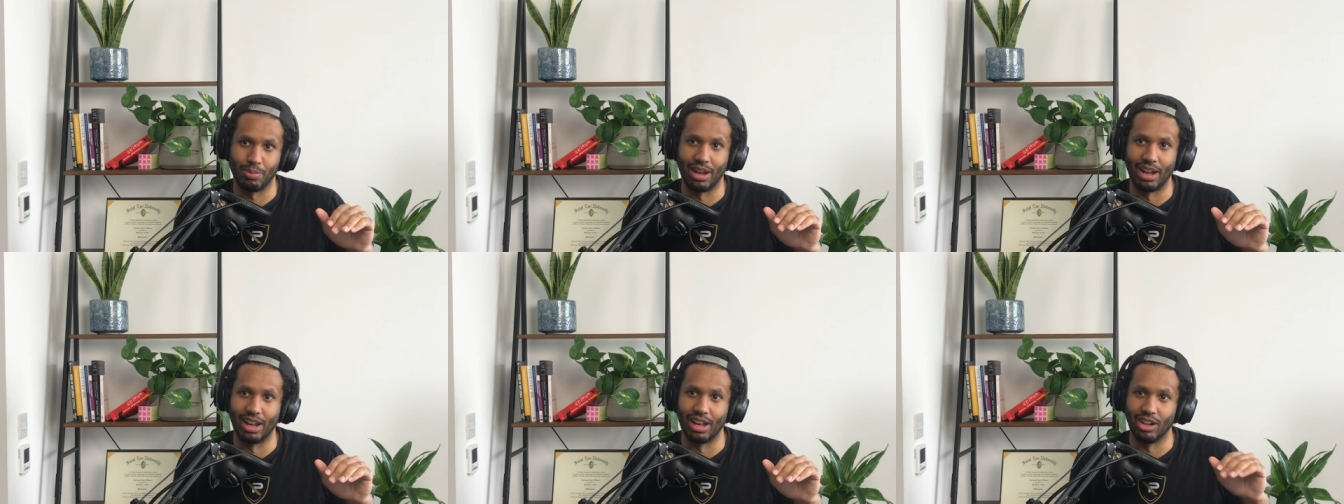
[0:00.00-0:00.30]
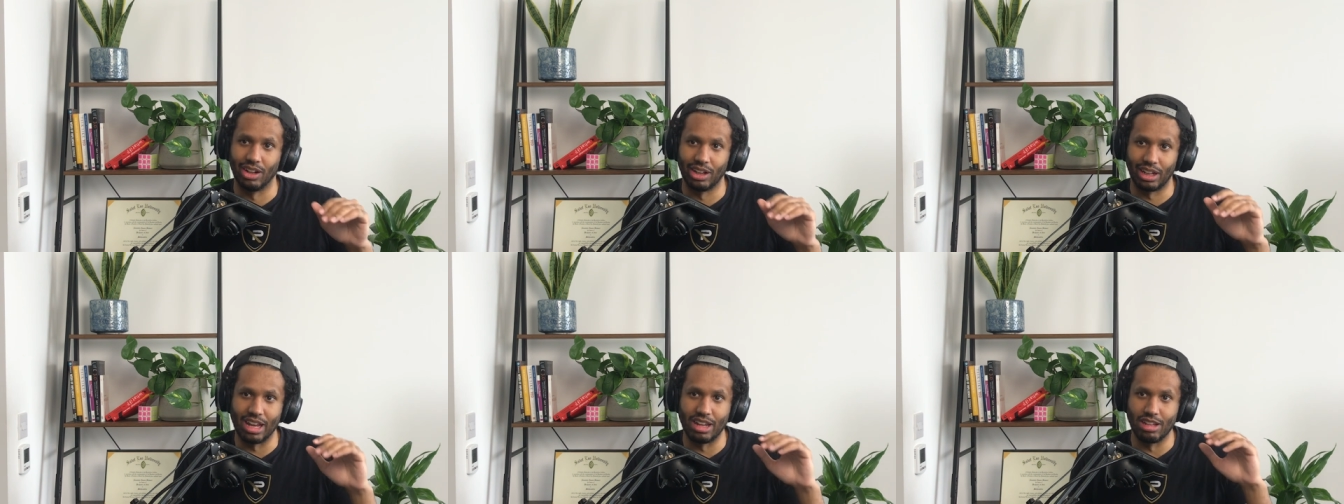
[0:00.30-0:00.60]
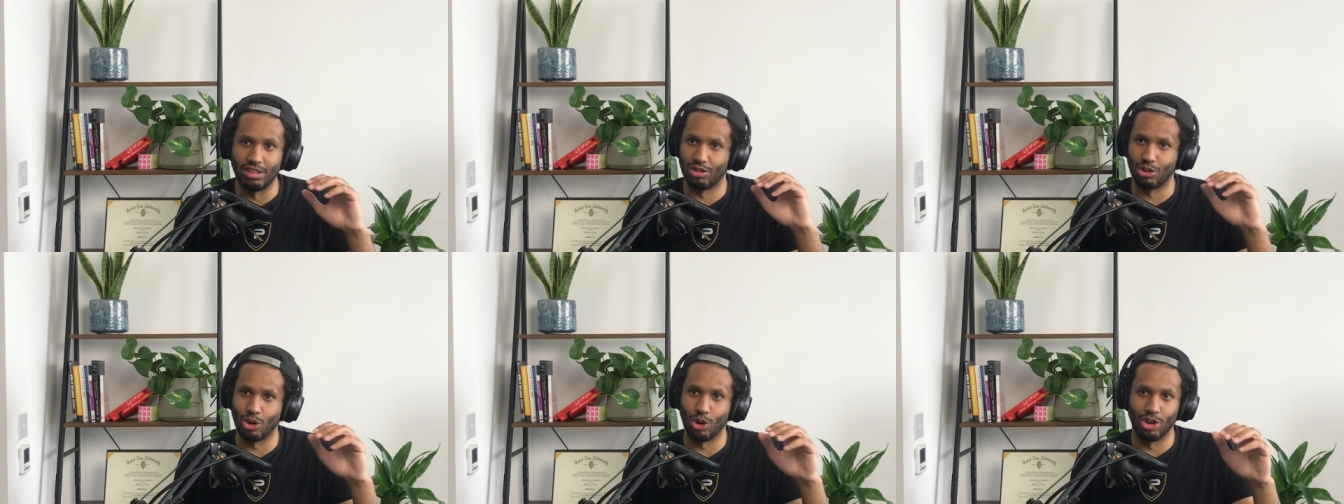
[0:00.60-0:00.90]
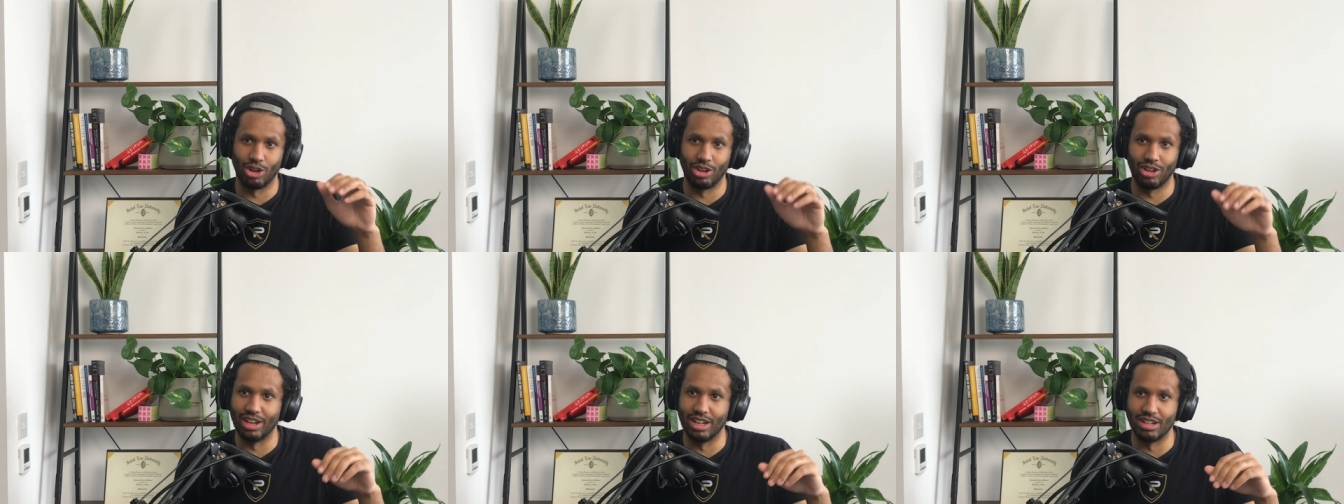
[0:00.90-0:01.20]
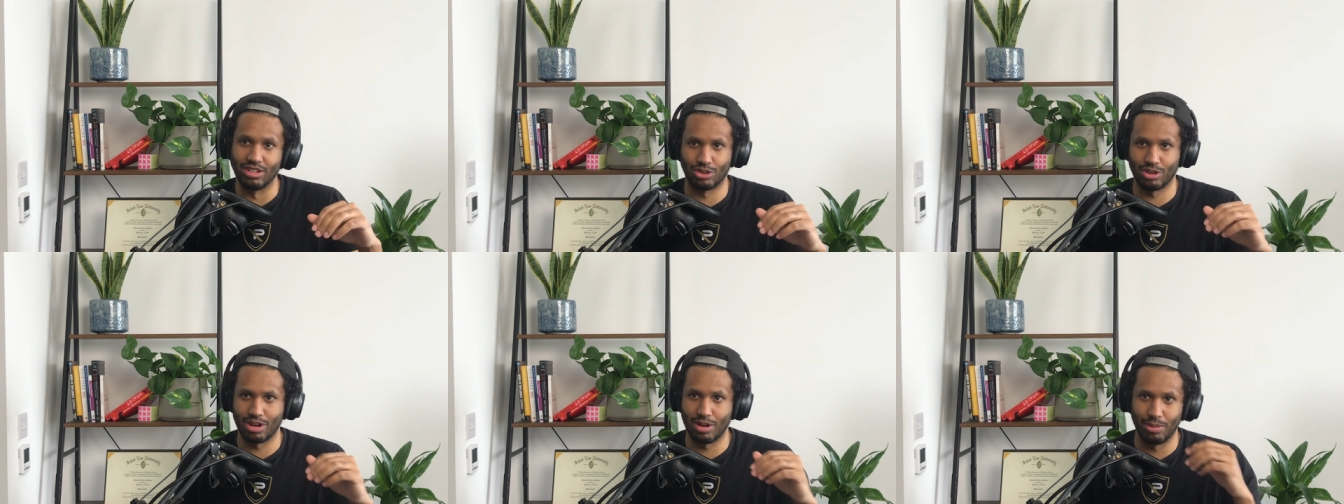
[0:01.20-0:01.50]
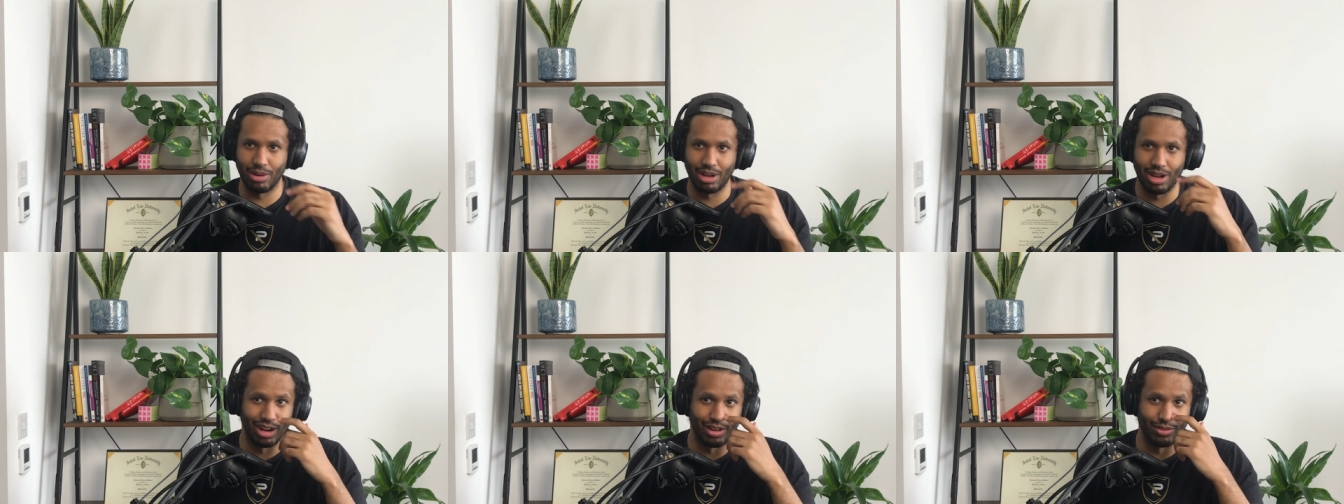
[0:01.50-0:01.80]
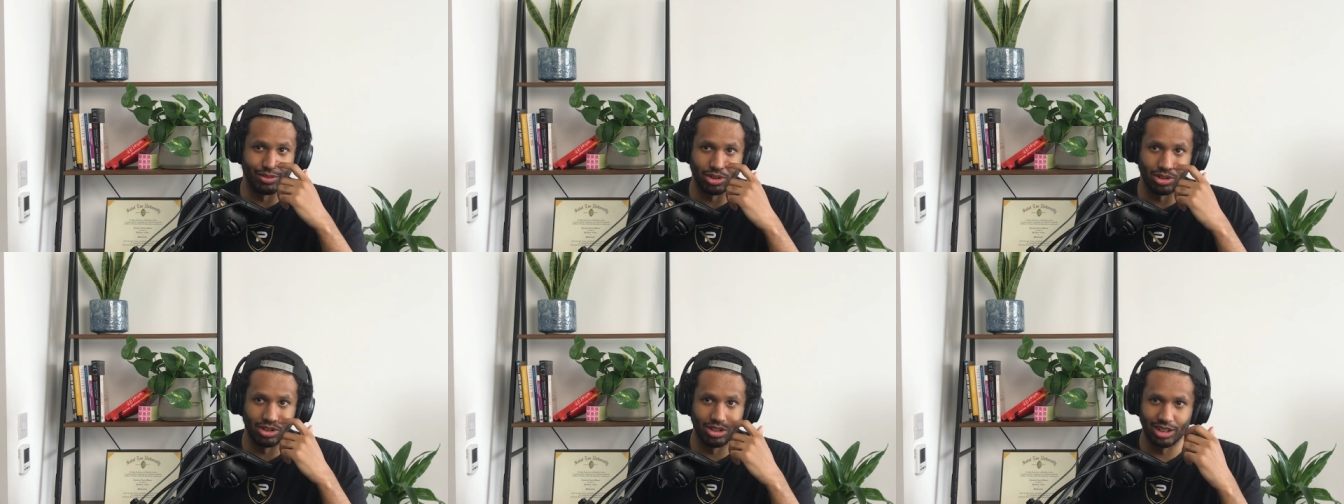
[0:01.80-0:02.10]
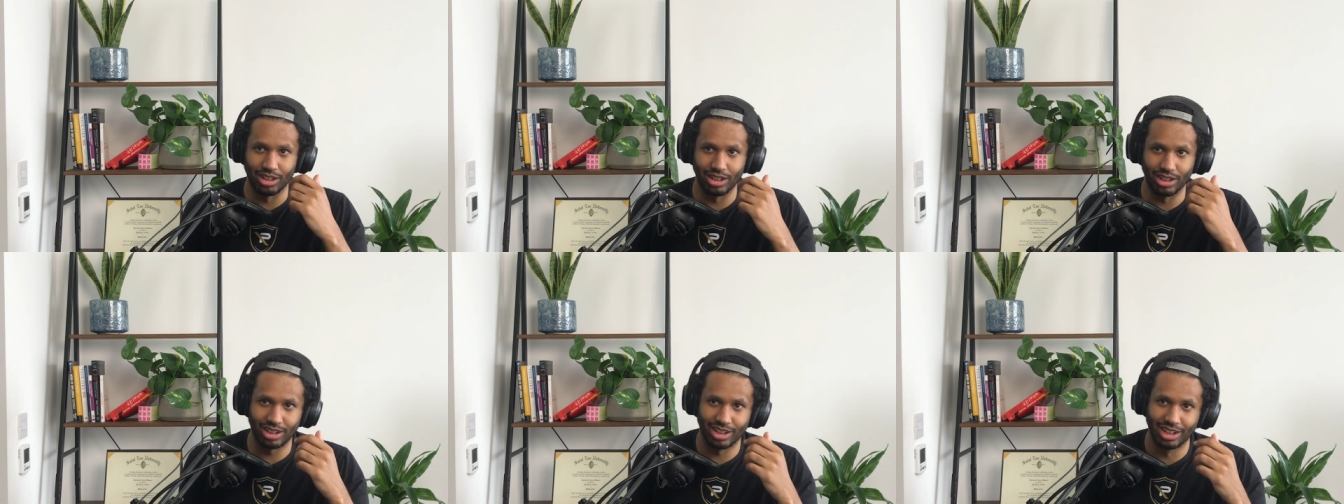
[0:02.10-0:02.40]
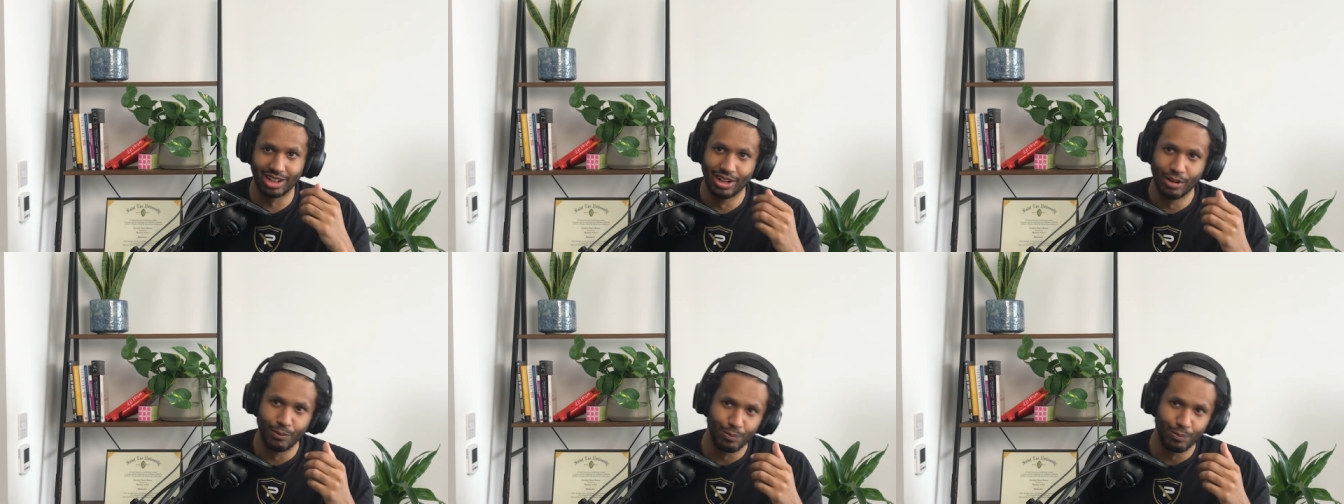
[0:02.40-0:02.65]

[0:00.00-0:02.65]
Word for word: and like he's gone on Instagram Live doing like